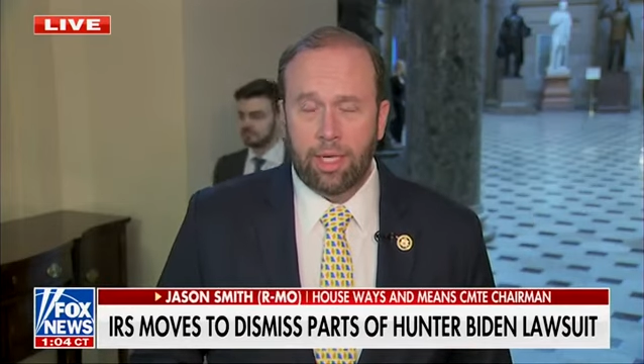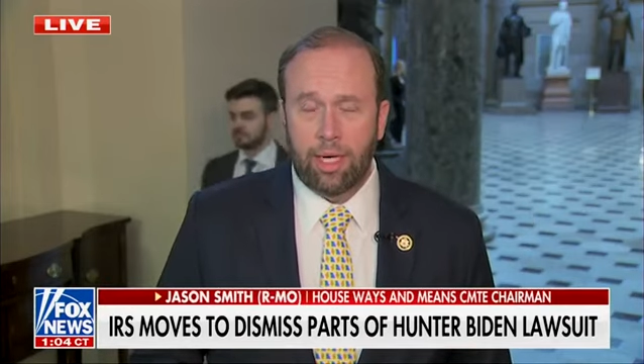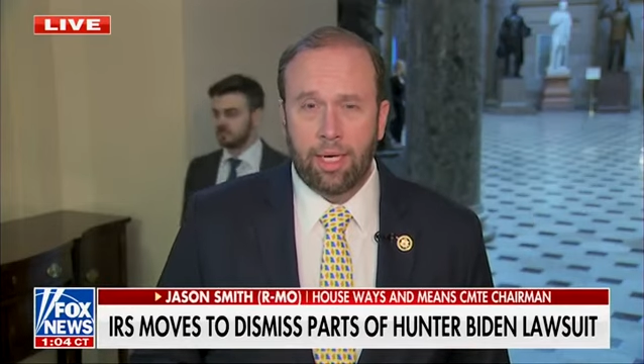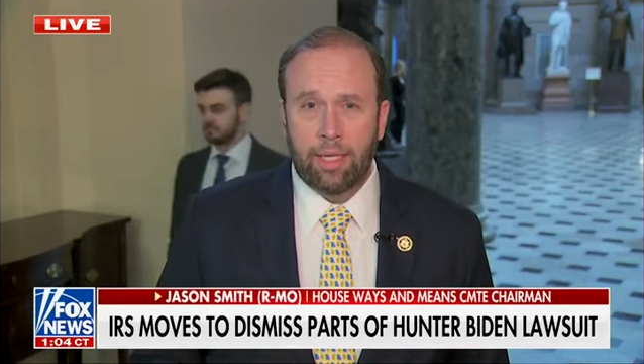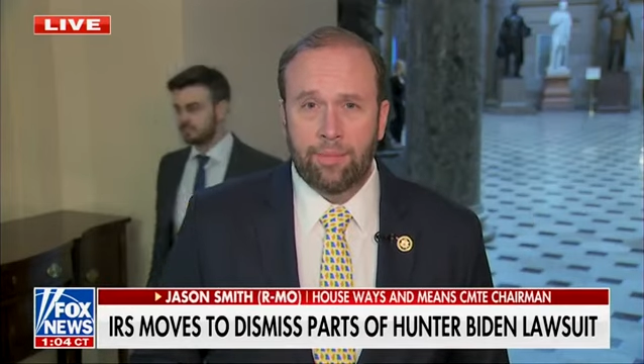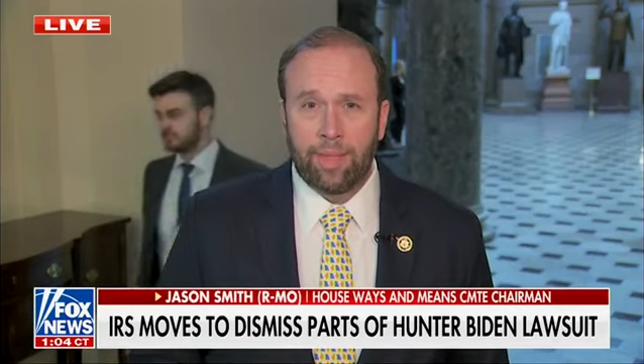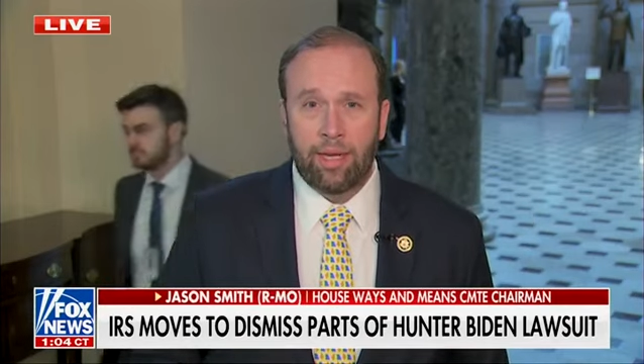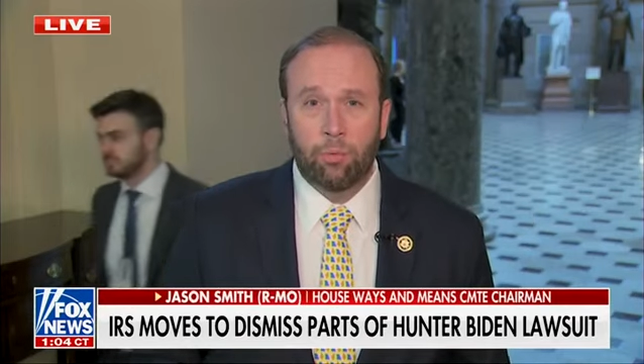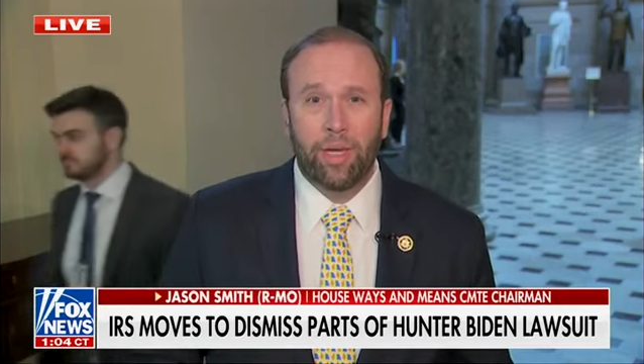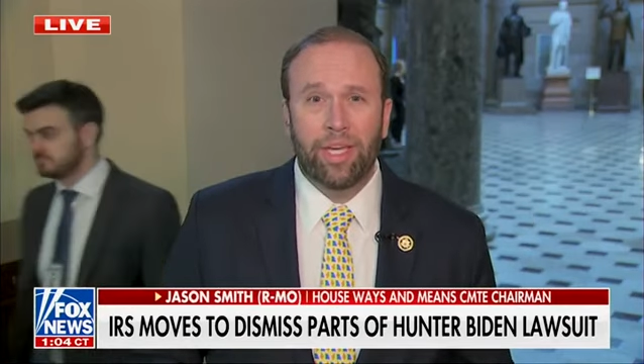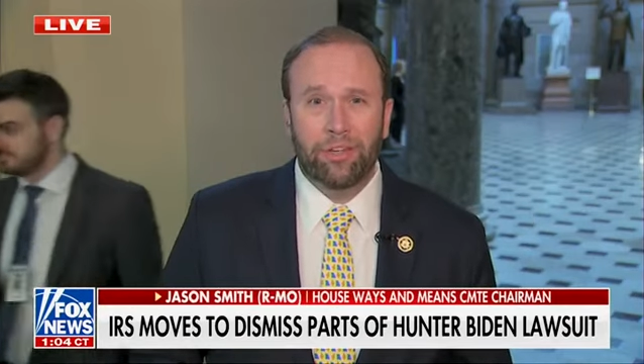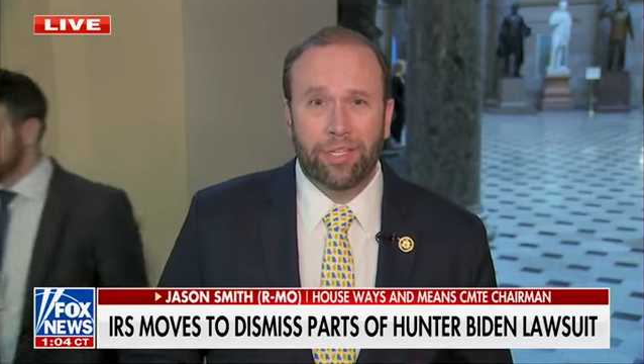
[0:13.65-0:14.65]
And
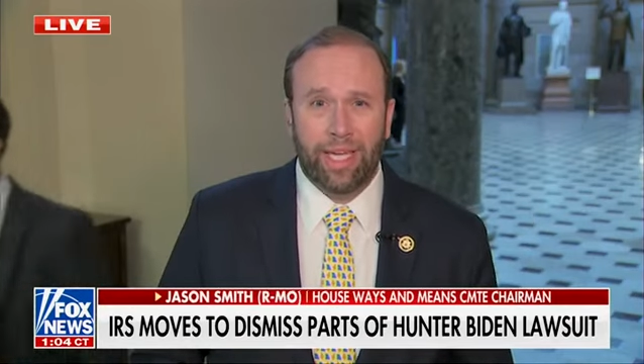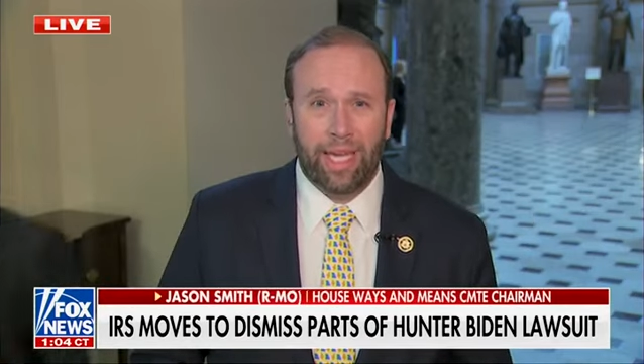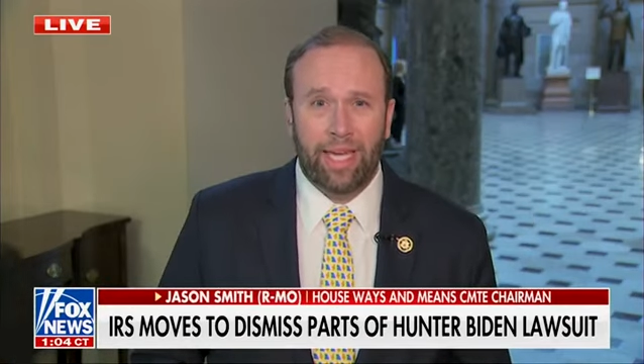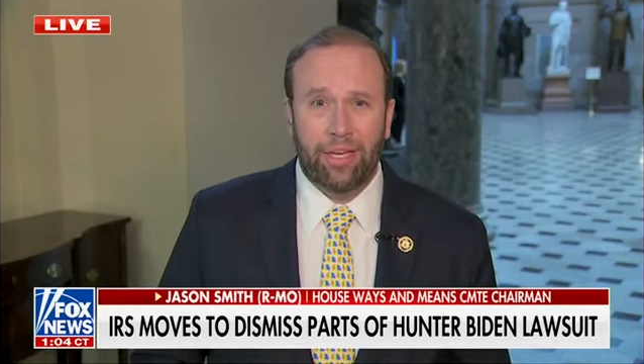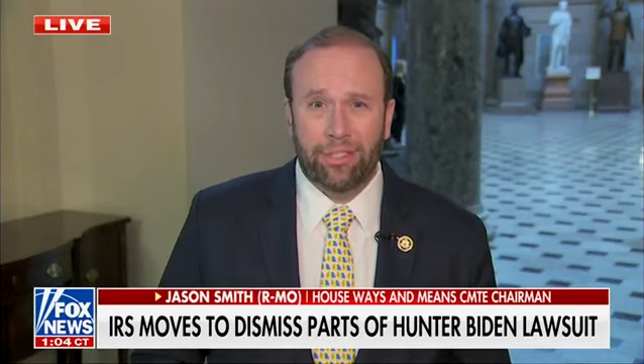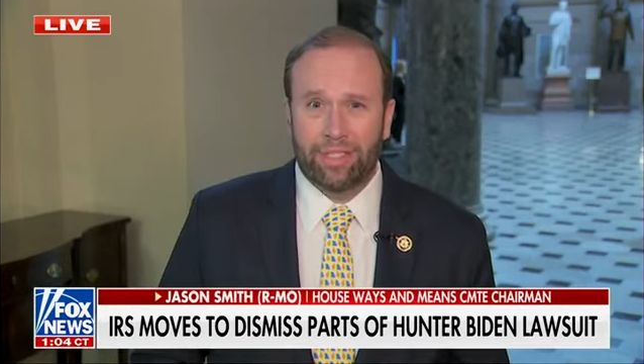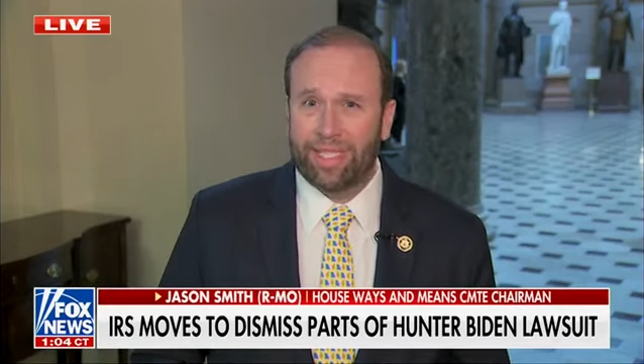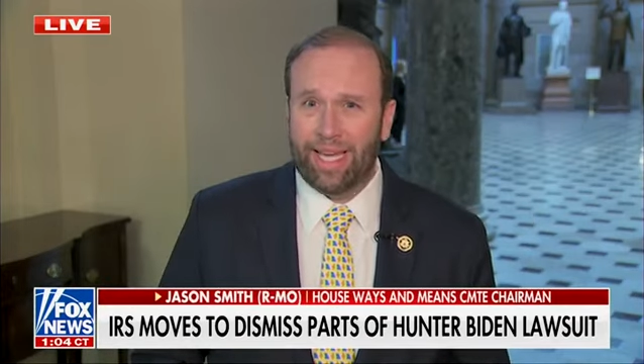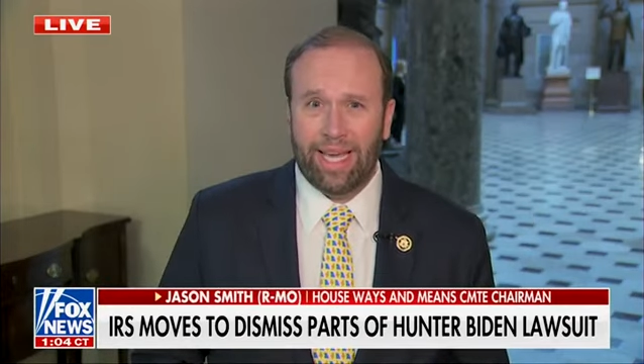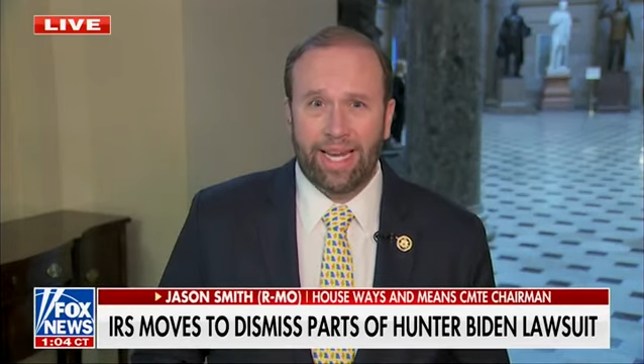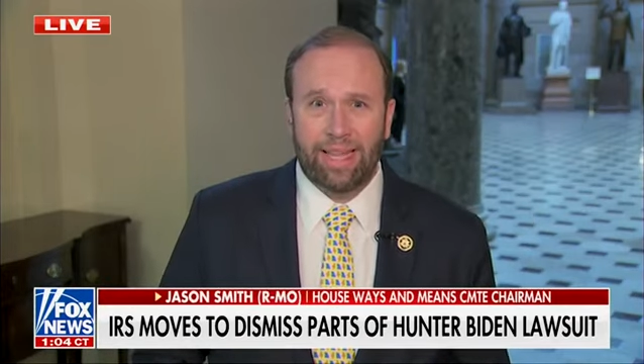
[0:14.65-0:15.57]
we are here today, and